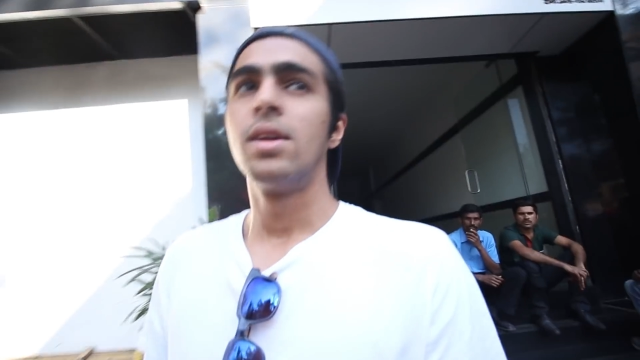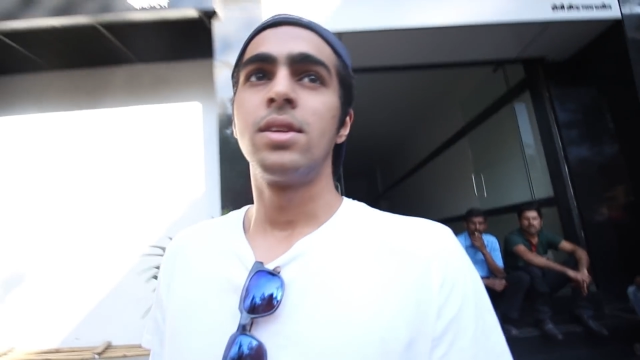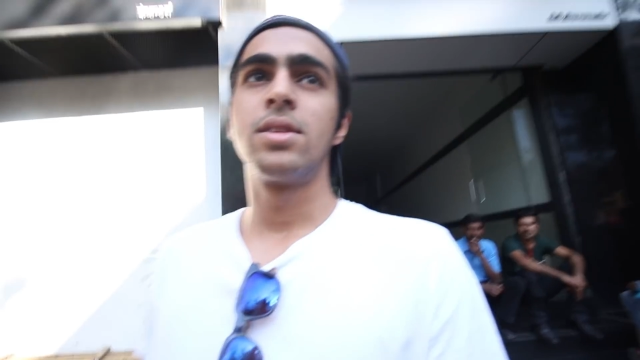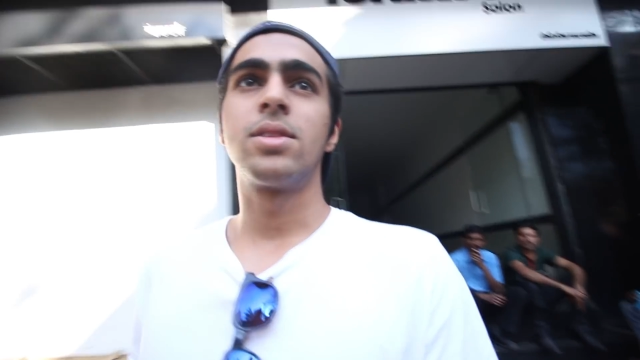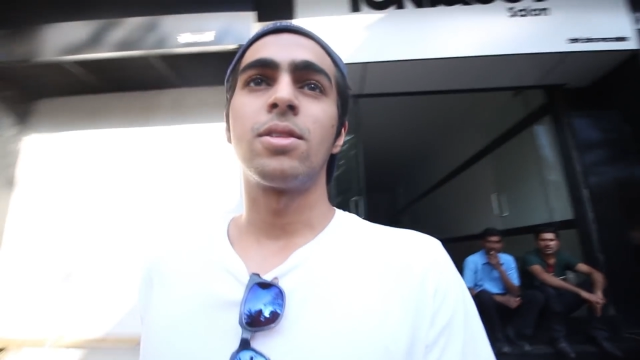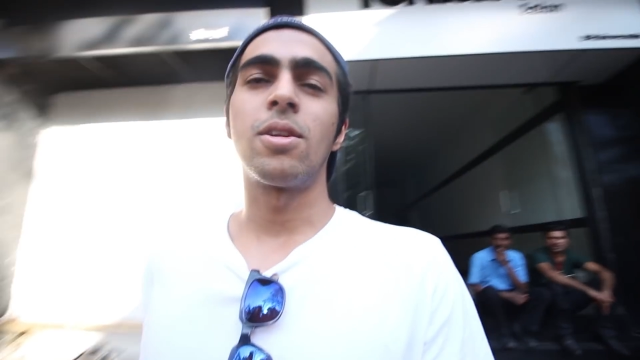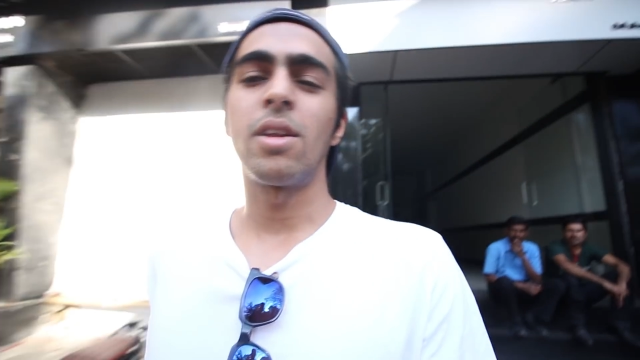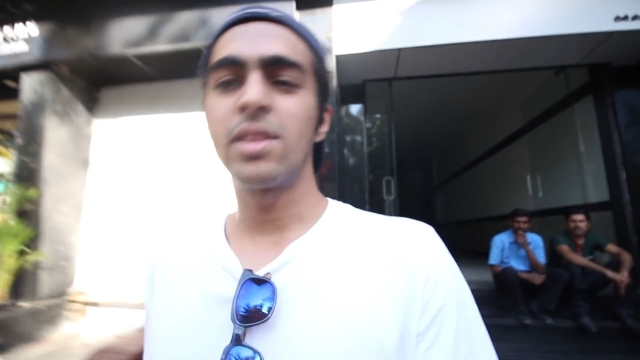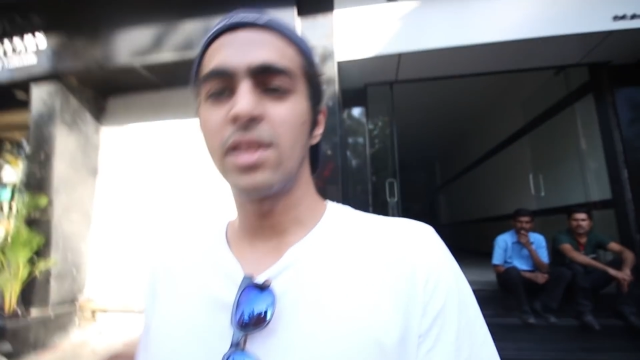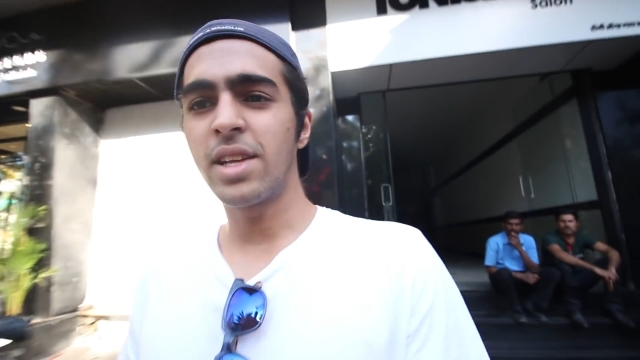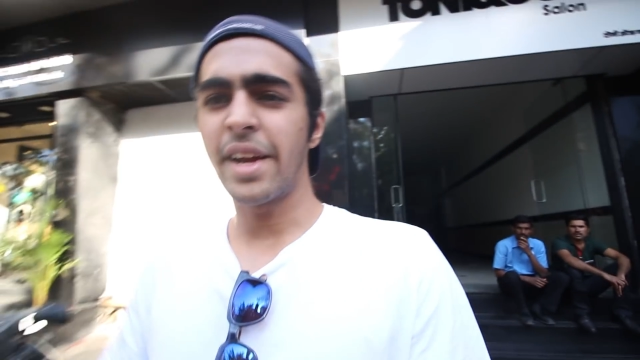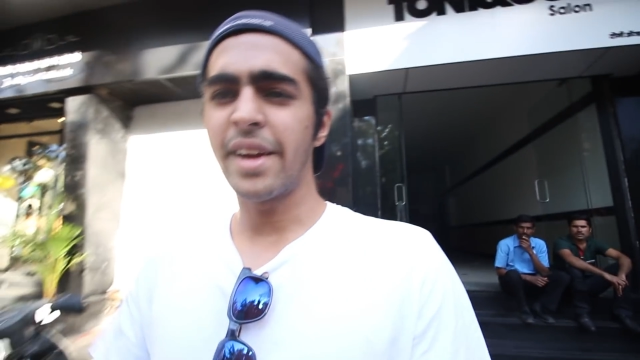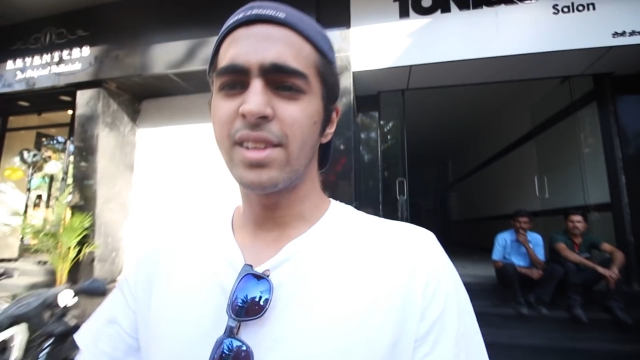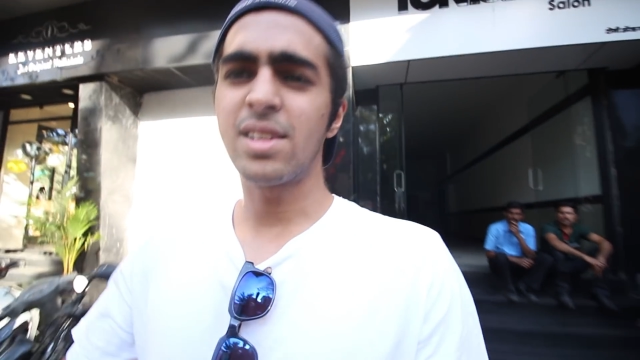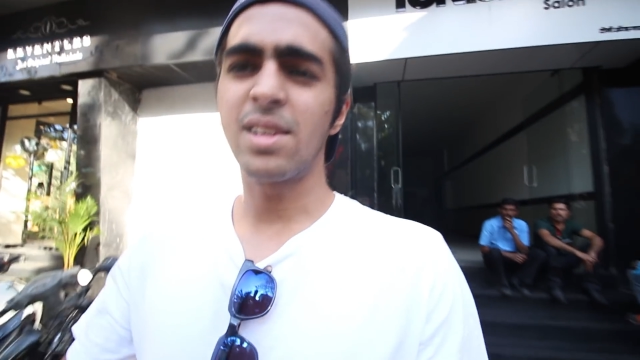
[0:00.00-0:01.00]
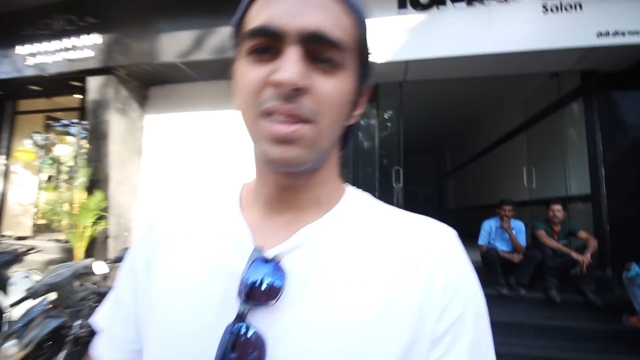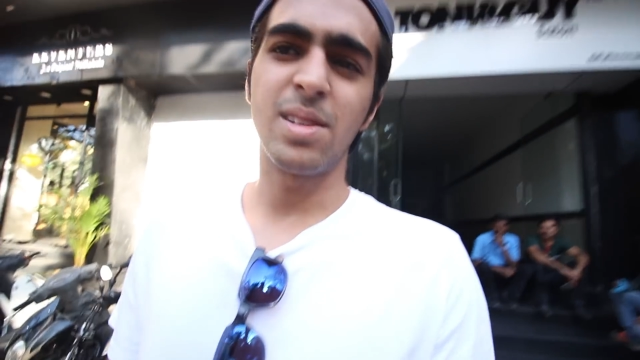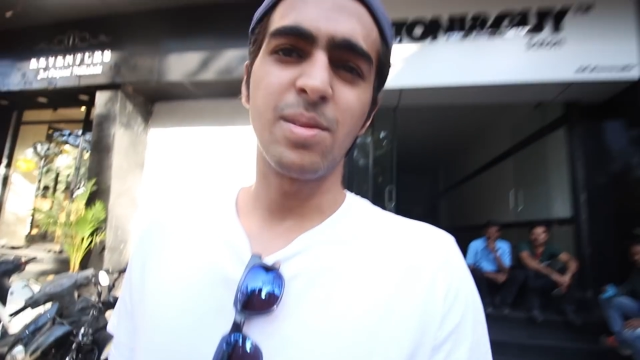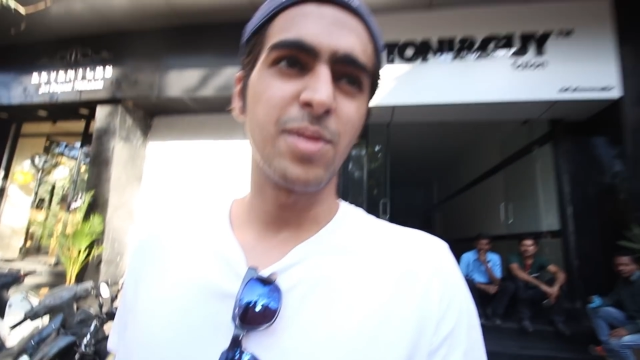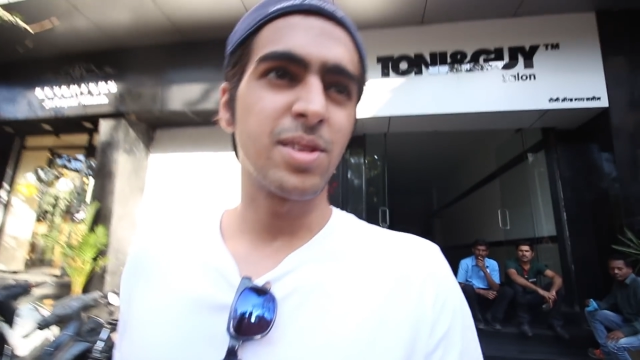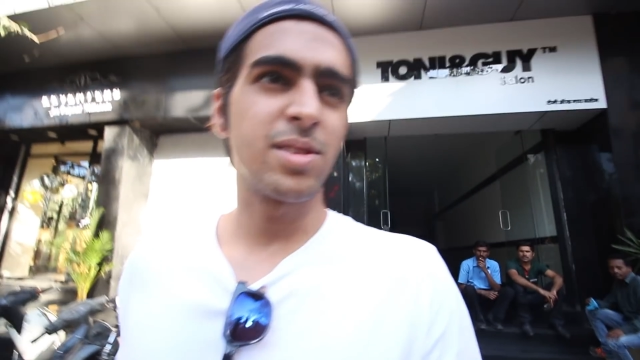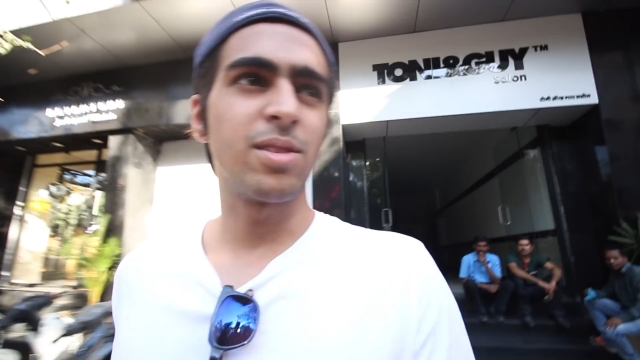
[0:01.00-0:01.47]
So not the greatest
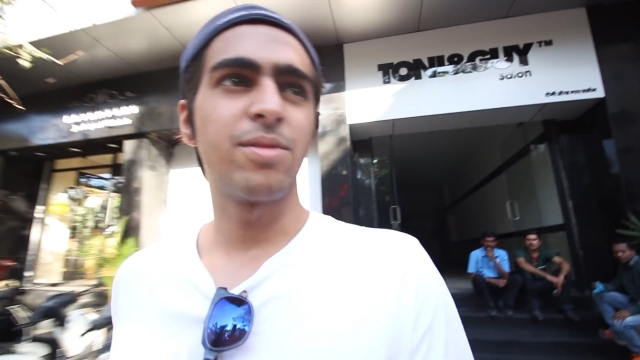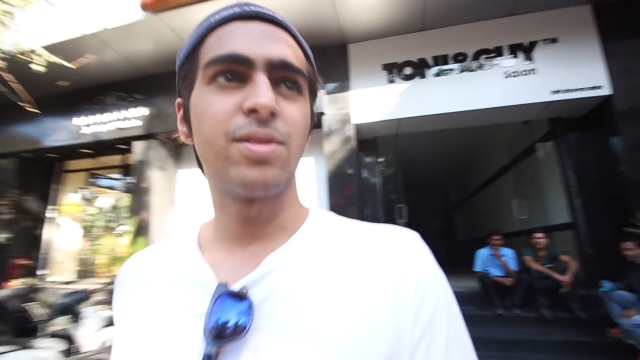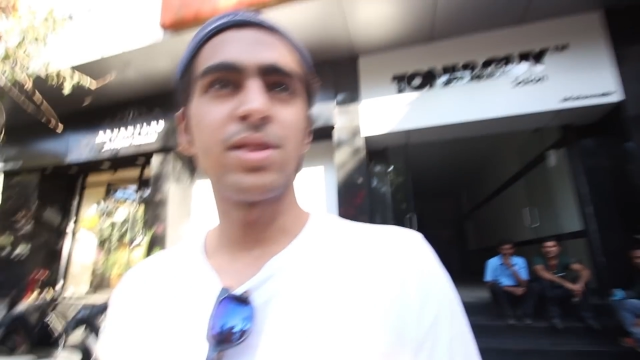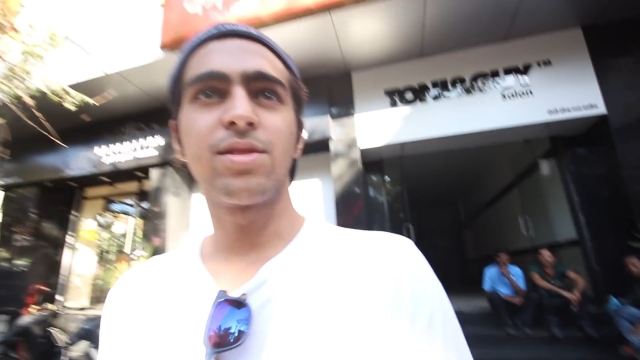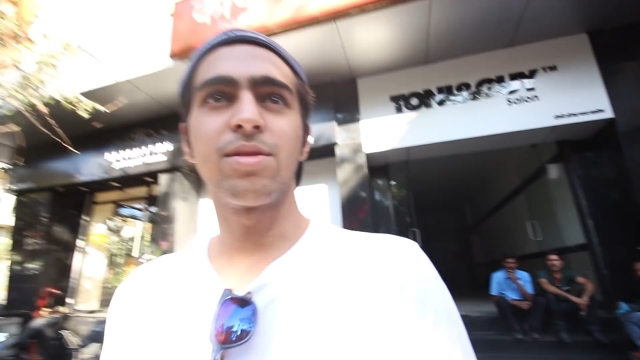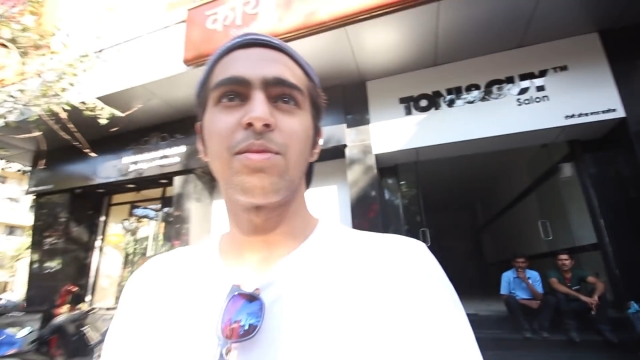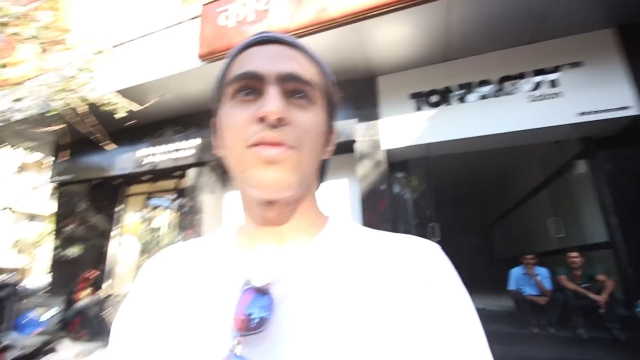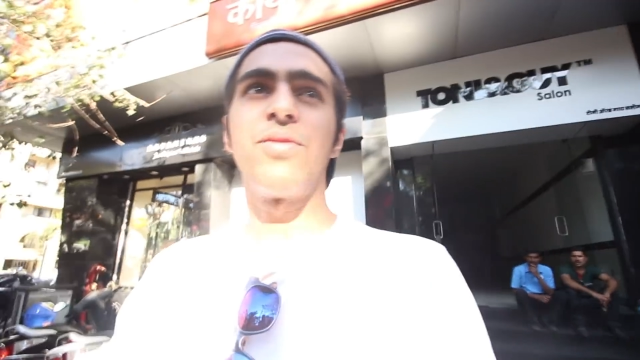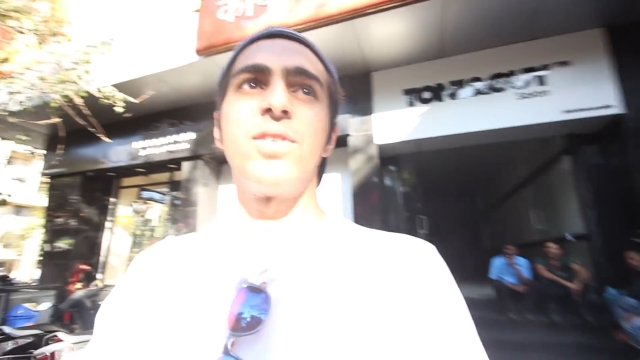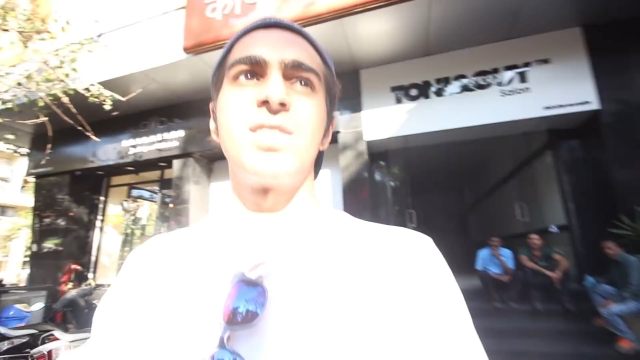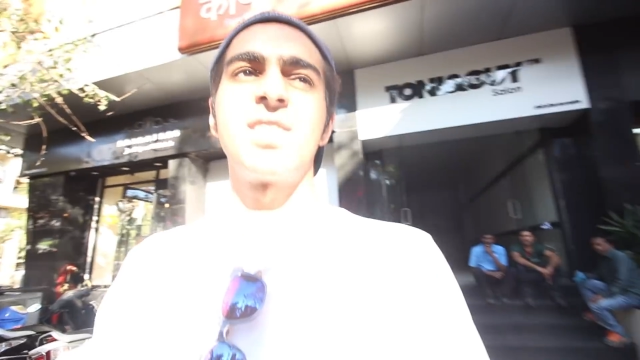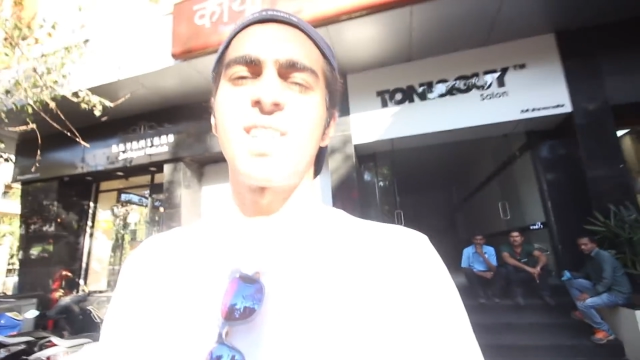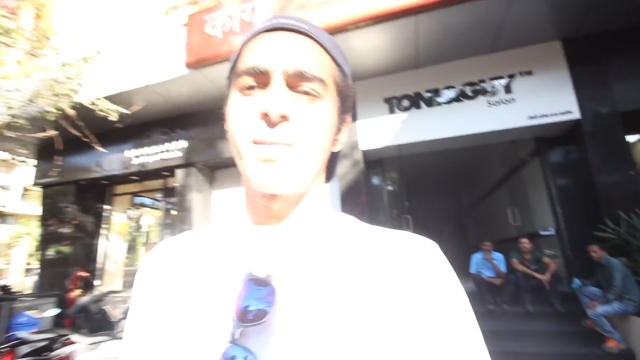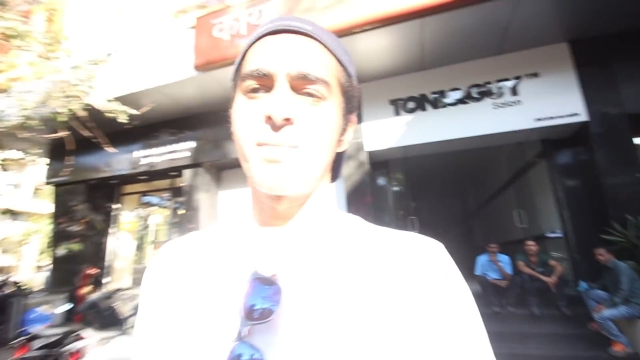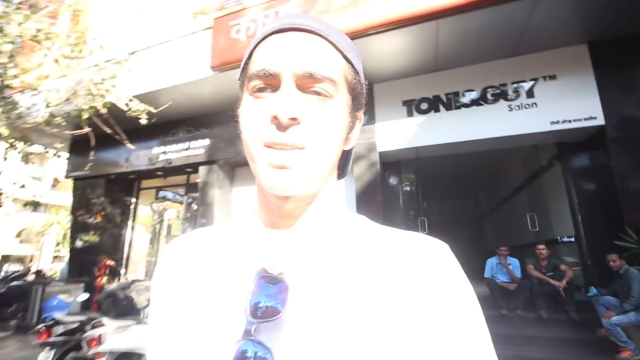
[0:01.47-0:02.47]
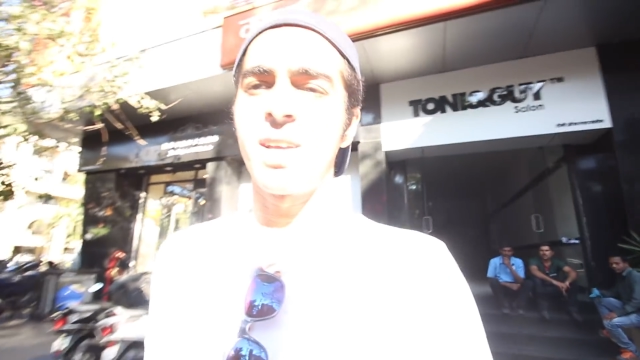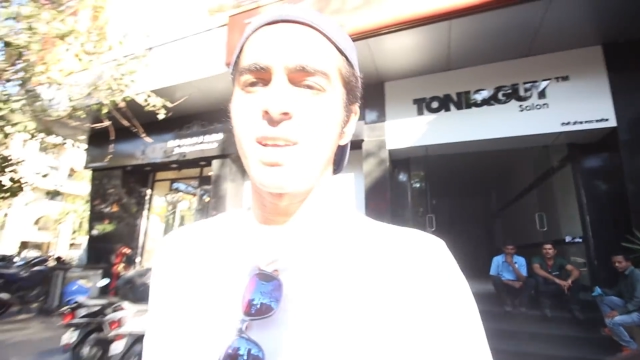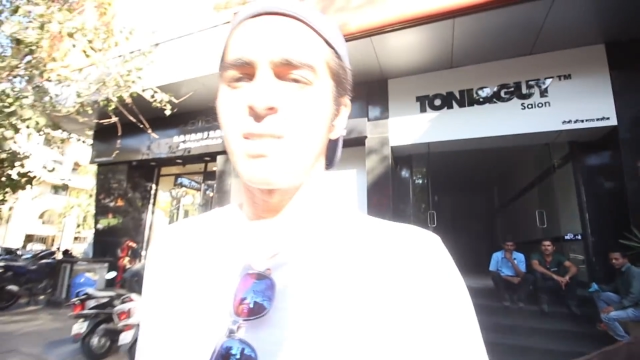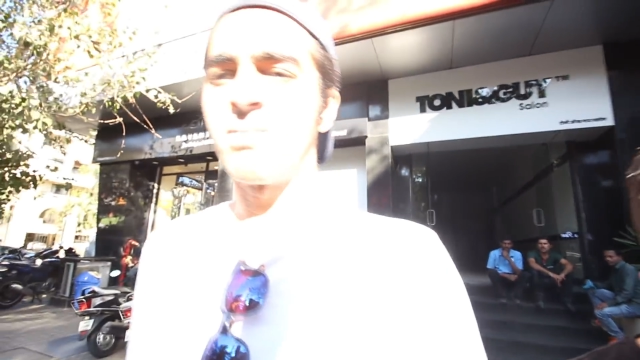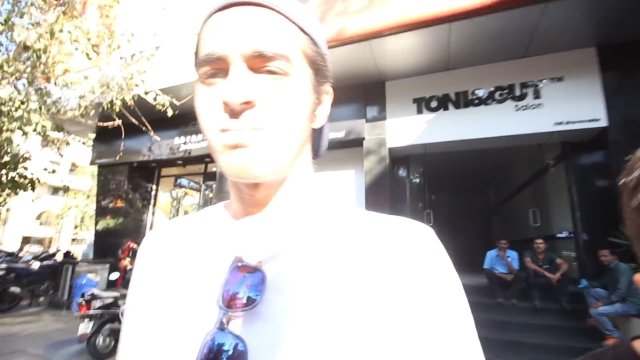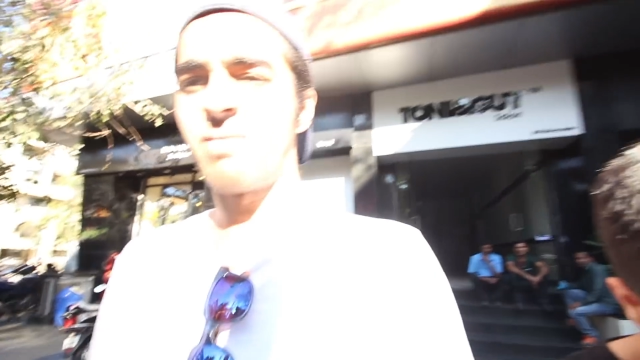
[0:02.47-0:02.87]
customer service for my first time there.